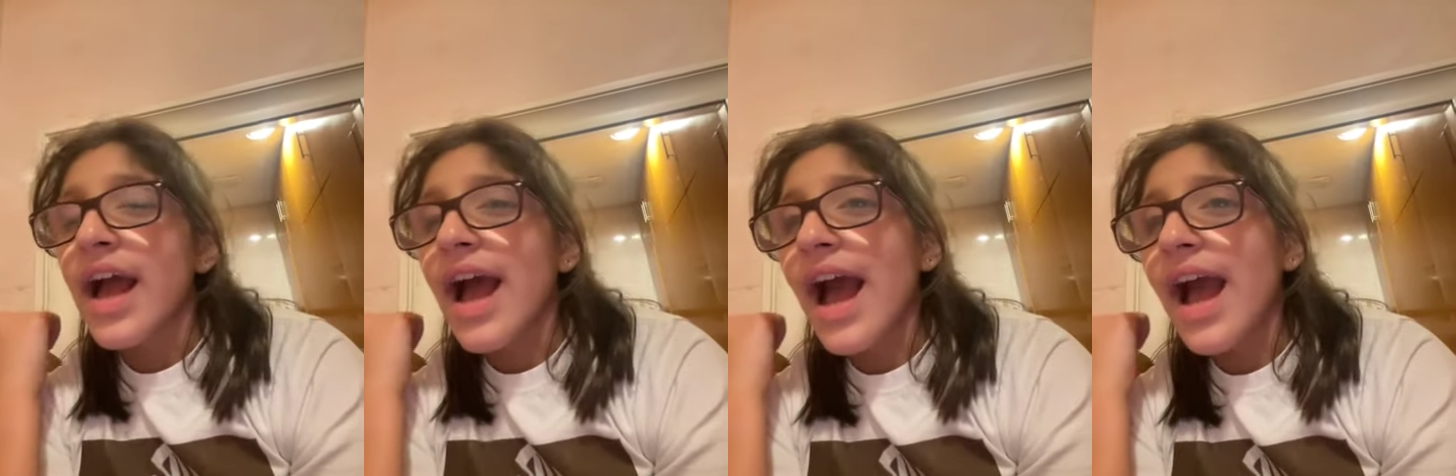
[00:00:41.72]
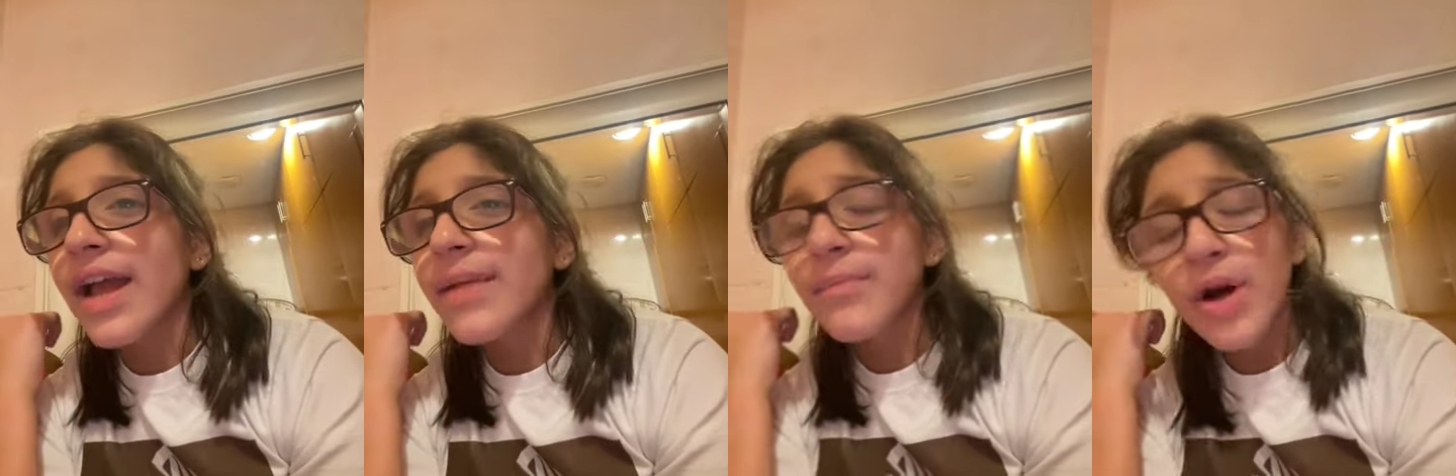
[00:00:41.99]

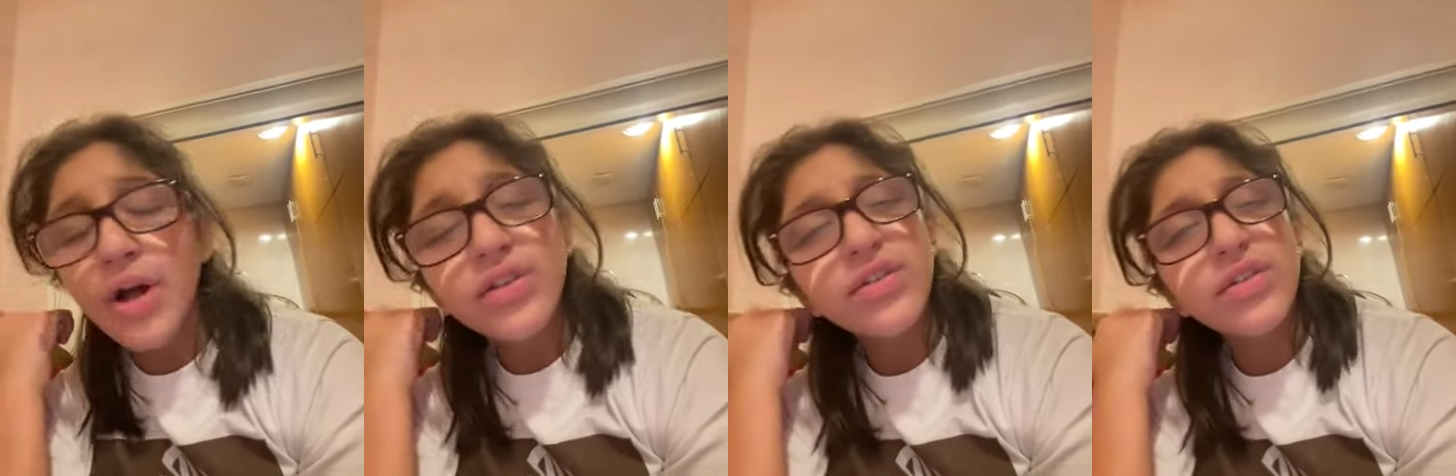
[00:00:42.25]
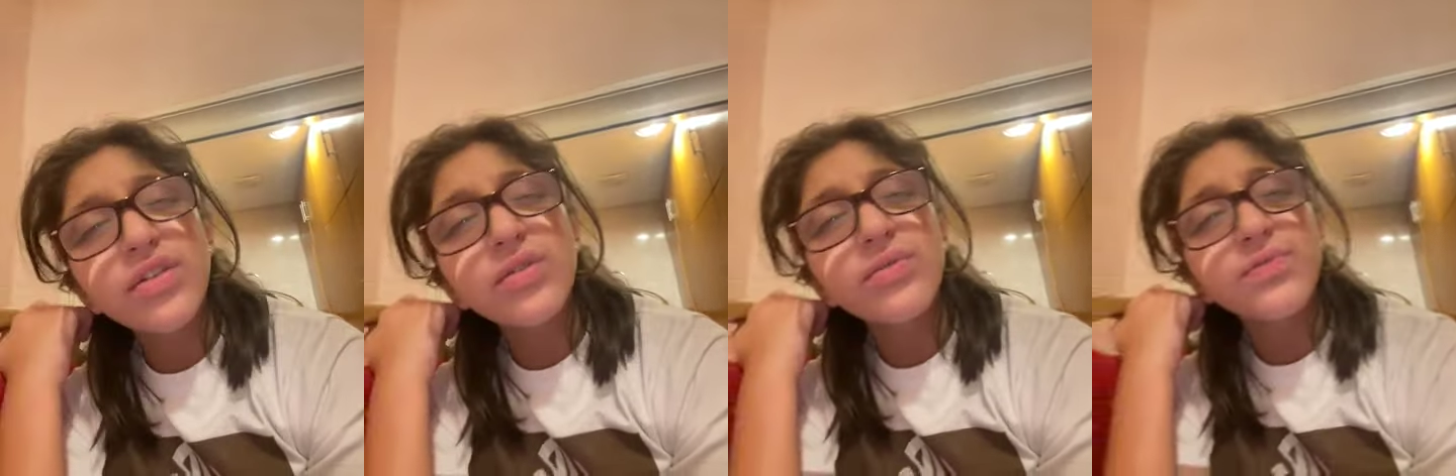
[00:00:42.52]
I'm
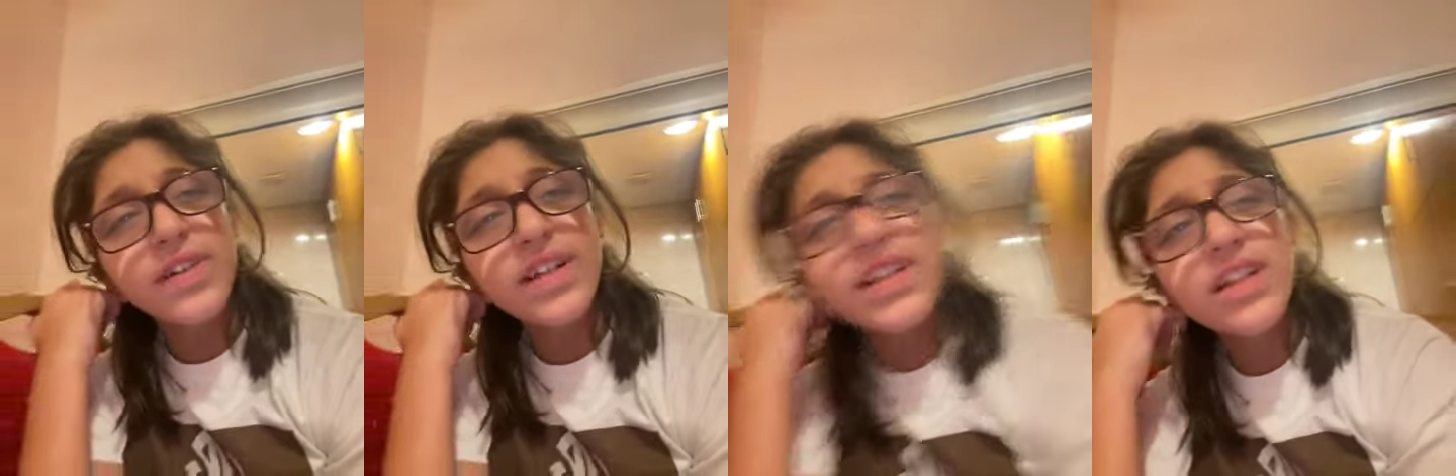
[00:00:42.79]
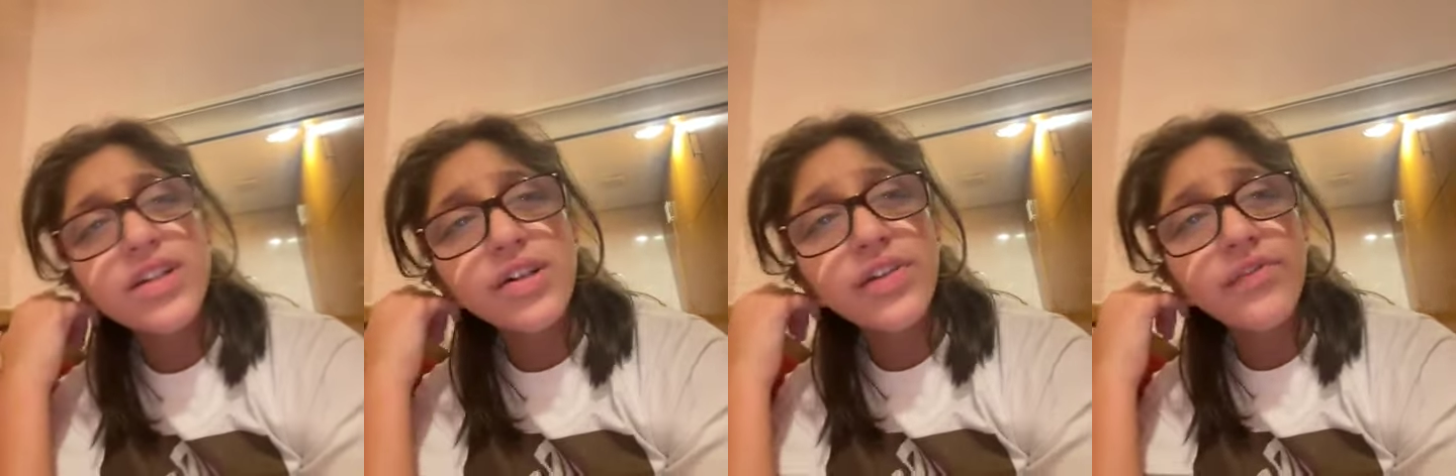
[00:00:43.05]
also
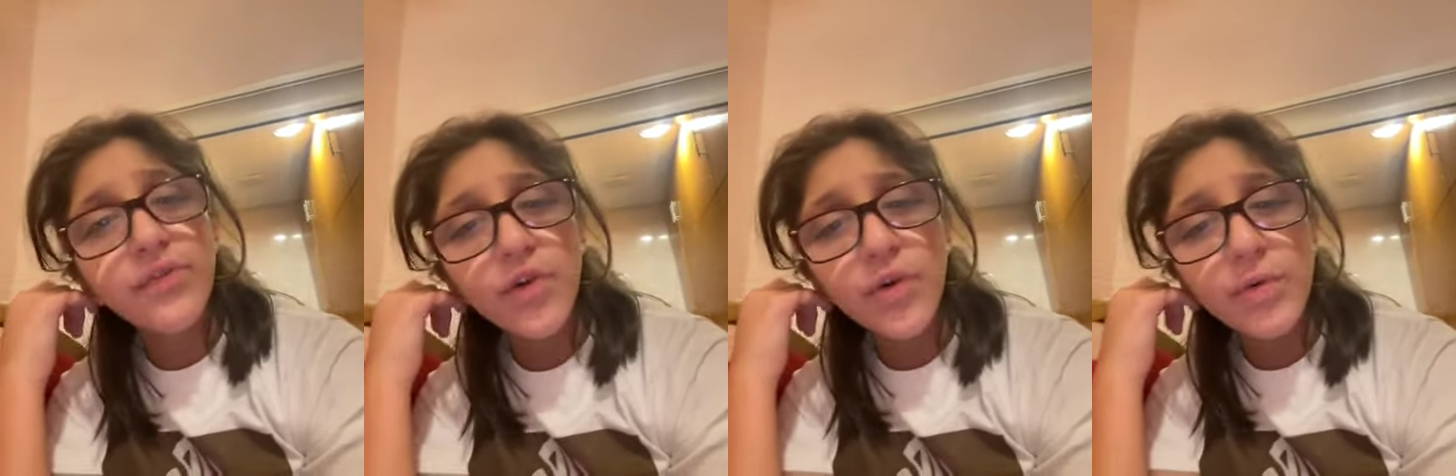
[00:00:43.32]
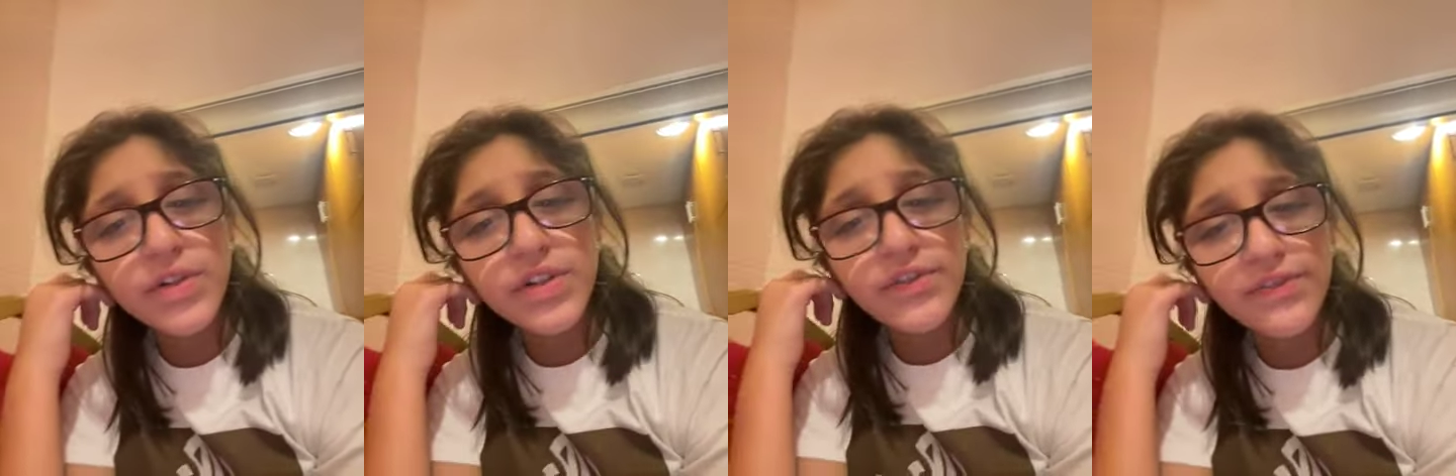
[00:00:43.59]
really looking
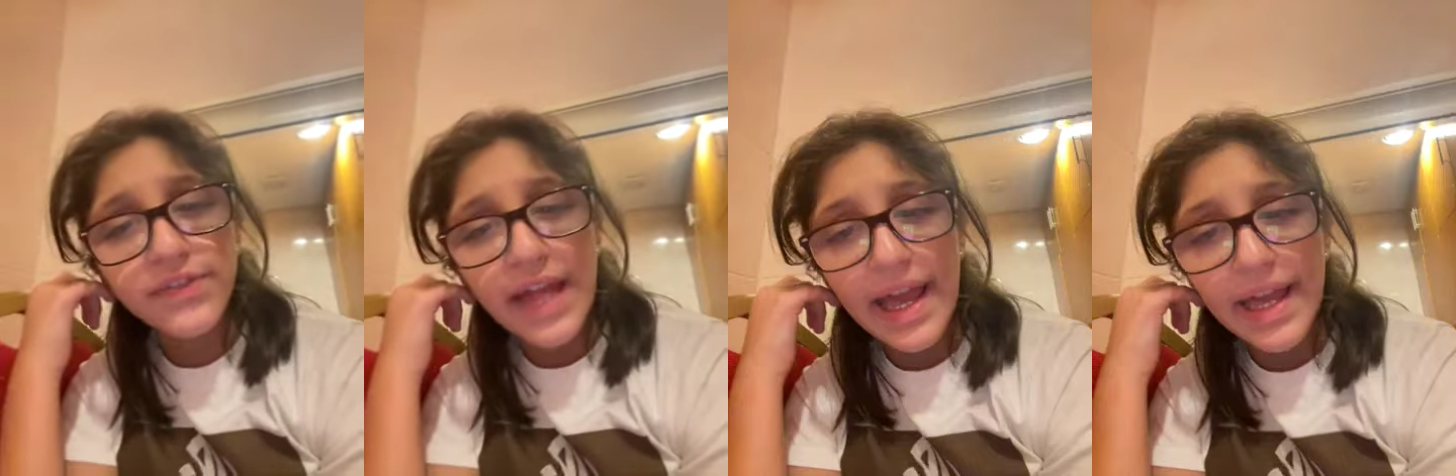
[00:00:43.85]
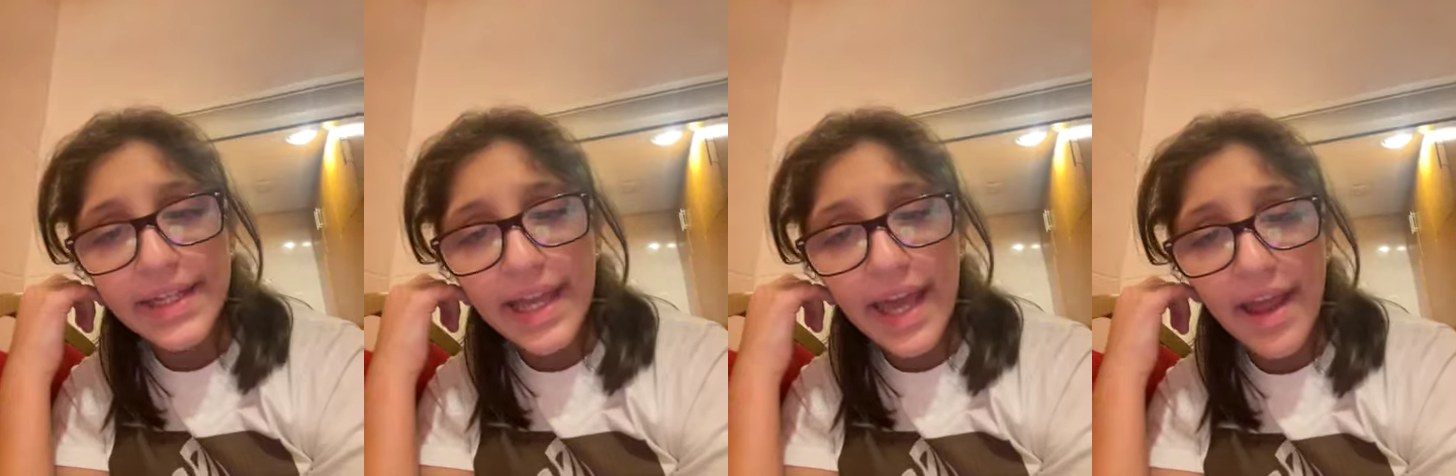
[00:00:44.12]
forward to
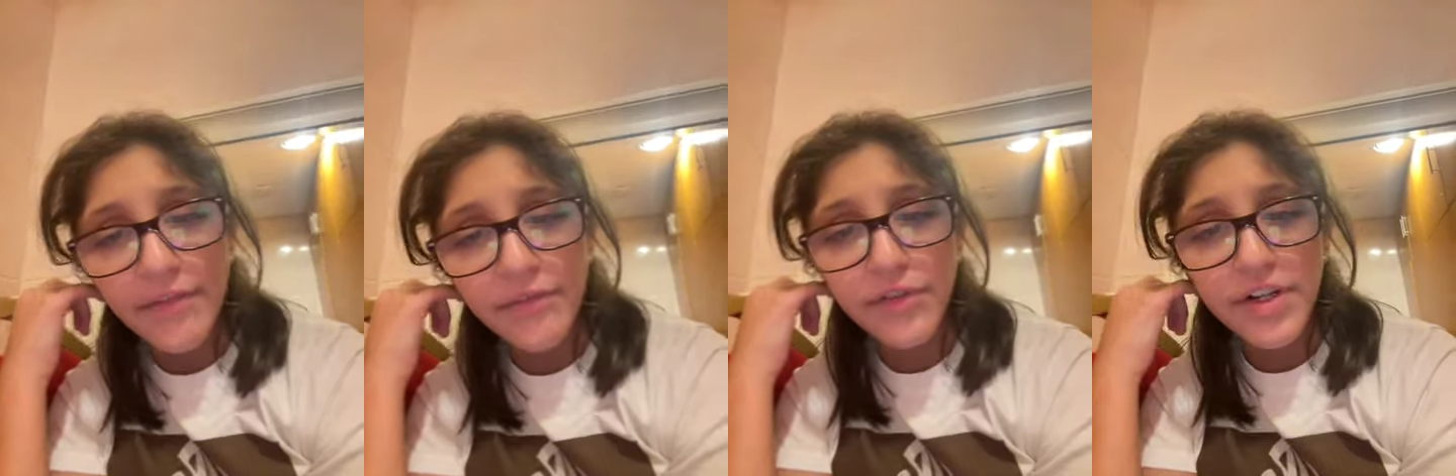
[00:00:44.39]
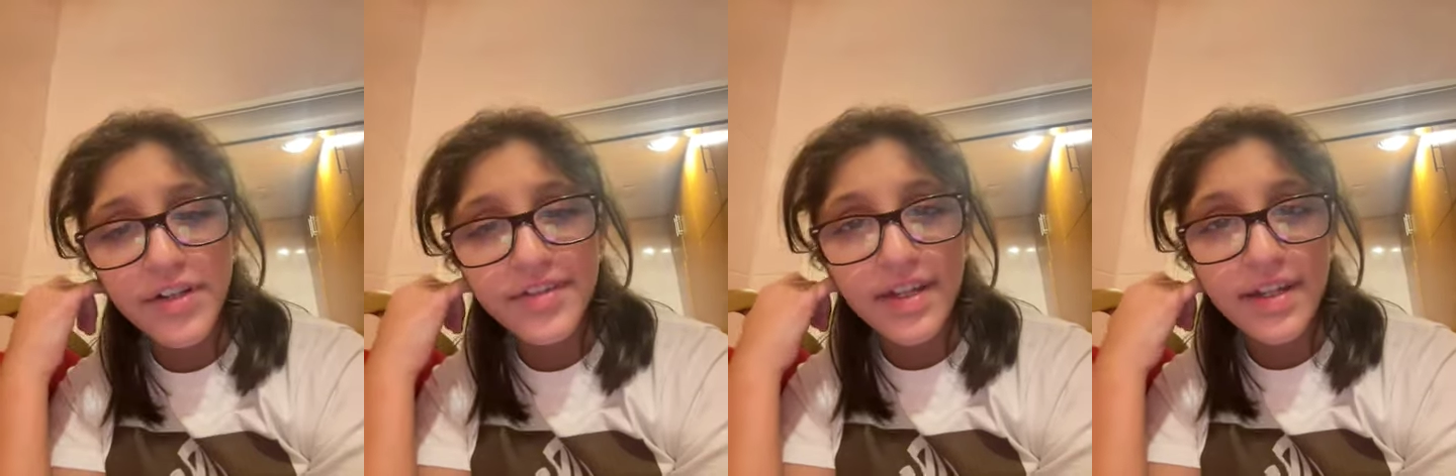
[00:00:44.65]
flag
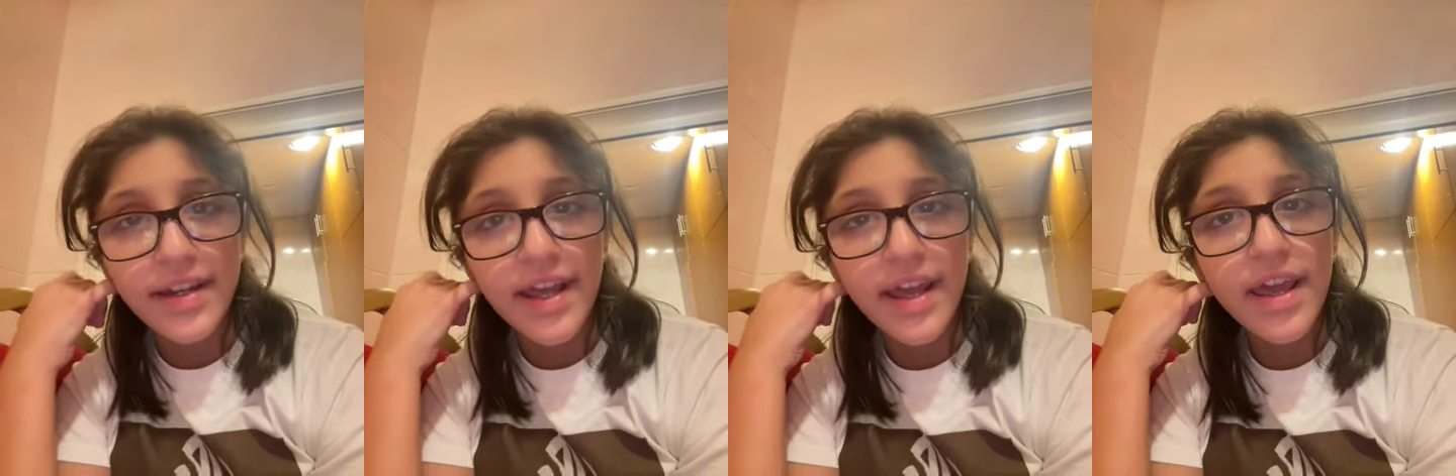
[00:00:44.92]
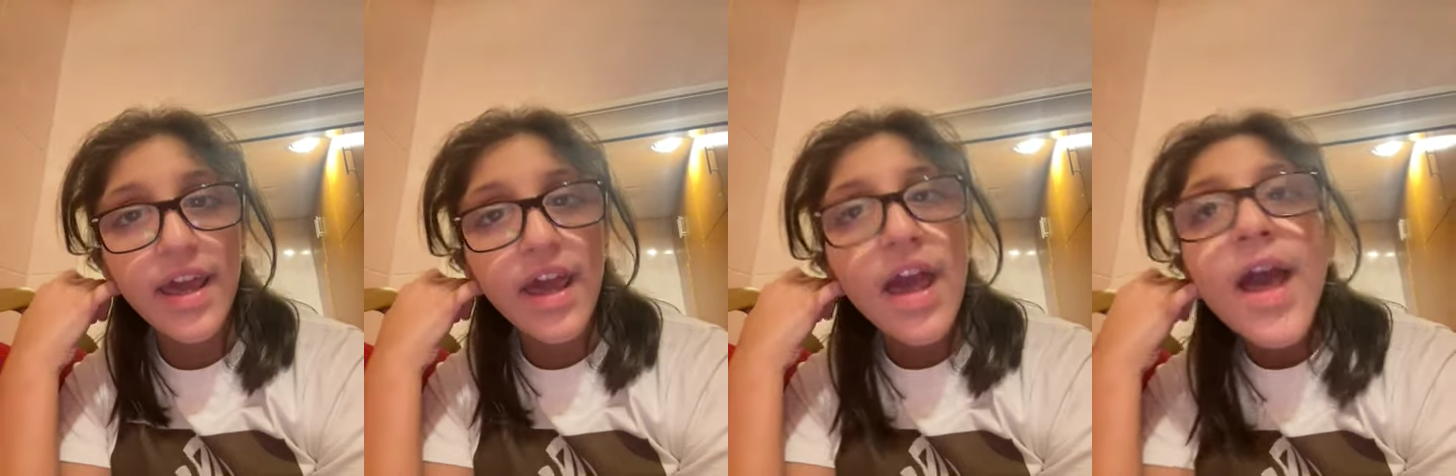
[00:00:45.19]
every Sunday